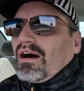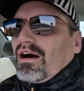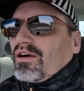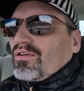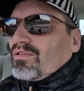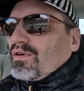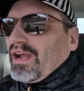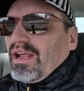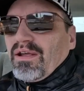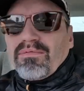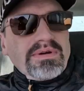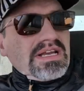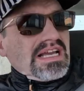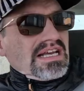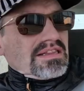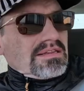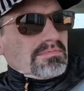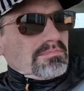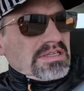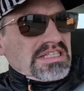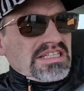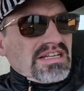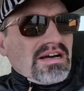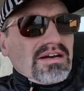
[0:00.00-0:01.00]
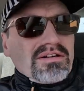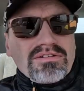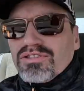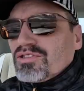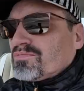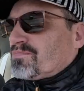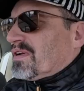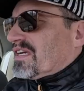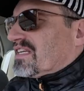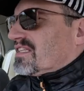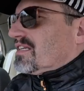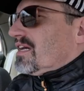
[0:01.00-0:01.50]
All right, we got the
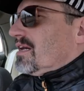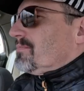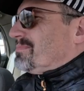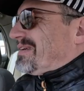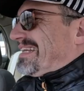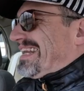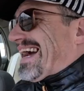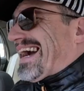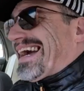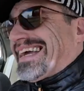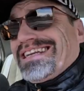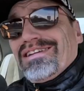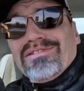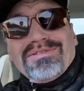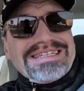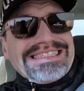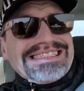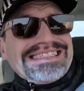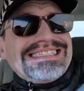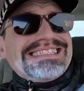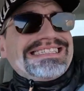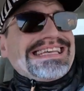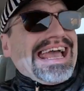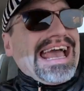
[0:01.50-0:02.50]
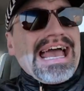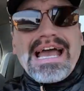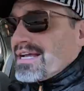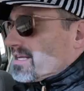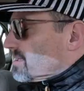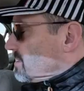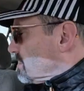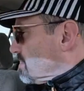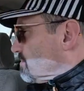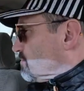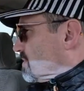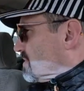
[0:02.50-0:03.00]
McDonald's picked up and I know
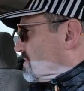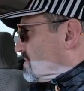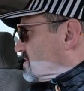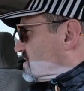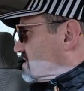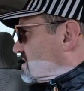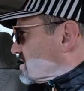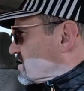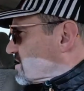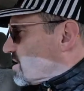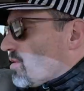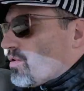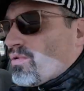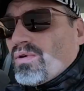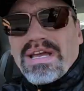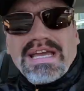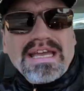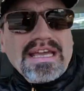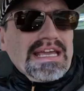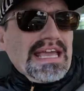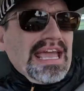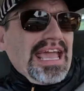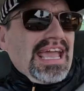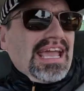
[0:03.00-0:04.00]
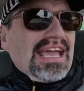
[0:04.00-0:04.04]
exactly where this is going.